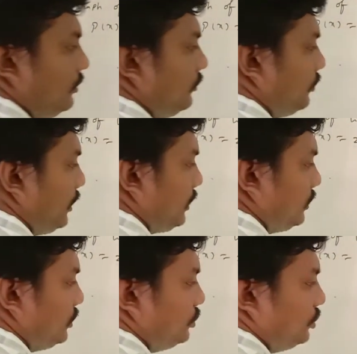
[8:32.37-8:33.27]
If you take
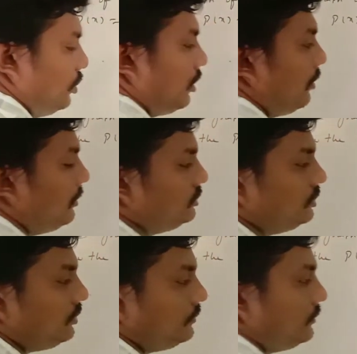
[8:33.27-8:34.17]
this is 0,
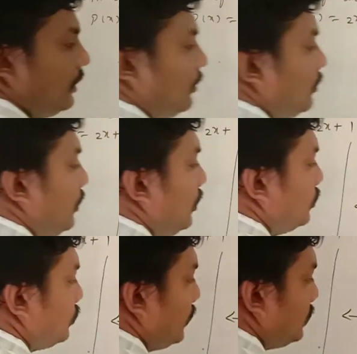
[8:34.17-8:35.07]
0. Now,
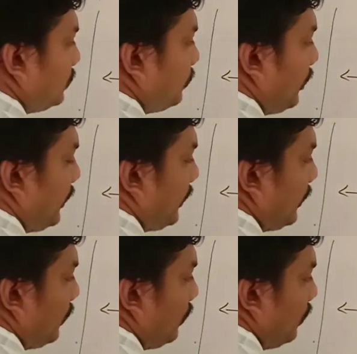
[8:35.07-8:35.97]
so what is the point
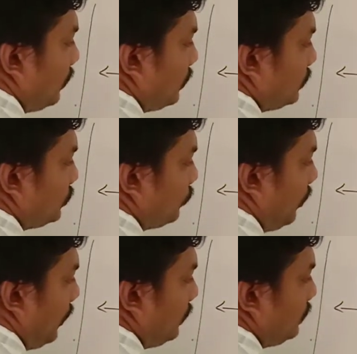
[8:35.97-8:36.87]
here? This is
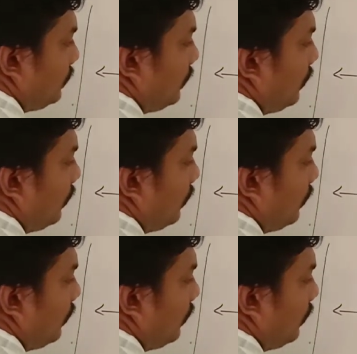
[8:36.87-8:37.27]
1,